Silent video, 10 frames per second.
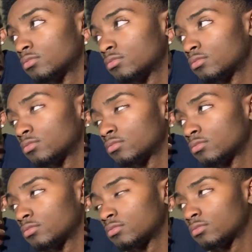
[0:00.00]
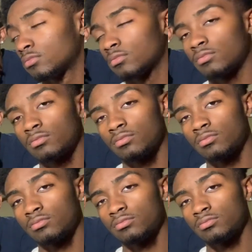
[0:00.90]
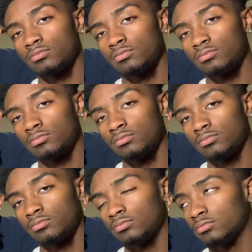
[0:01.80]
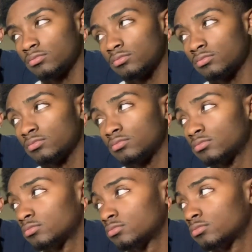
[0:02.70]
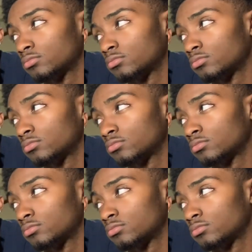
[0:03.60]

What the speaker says: [no speech]